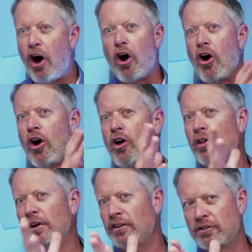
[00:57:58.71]
all
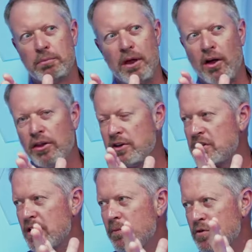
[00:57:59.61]
these
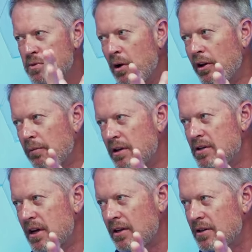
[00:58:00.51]
small to
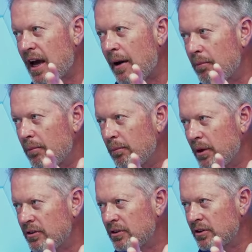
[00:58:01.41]
mid-sized cap
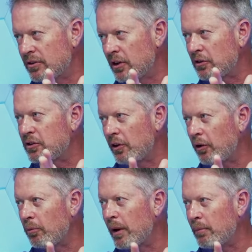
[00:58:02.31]
businesses that are still
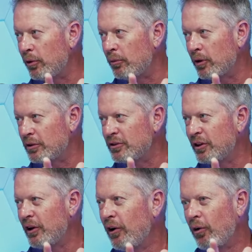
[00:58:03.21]
owned by boomers
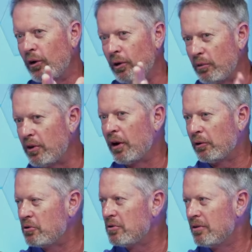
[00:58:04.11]
or
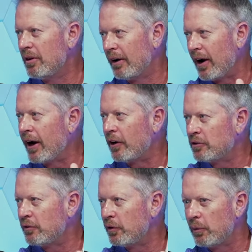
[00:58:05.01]
their heirs,
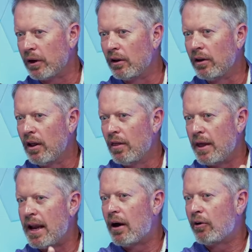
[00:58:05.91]
if you will,
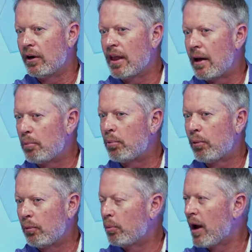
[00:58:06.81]
that now are in that
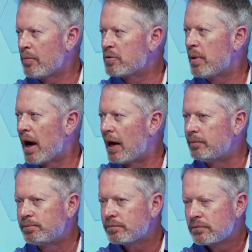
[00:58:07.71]
prime spot,
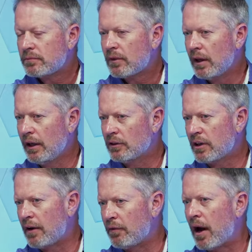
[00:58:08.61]
is
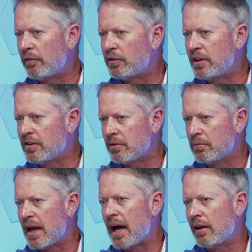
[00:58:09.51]
I've seen some
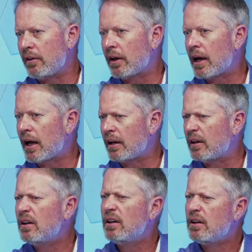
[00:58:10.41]
data that kind
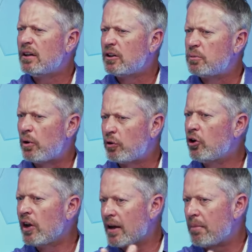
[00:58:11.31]
of is both
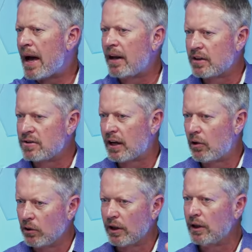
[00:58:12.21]
good and bad. It's like,
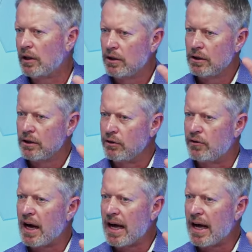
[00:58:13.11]
hold it, you've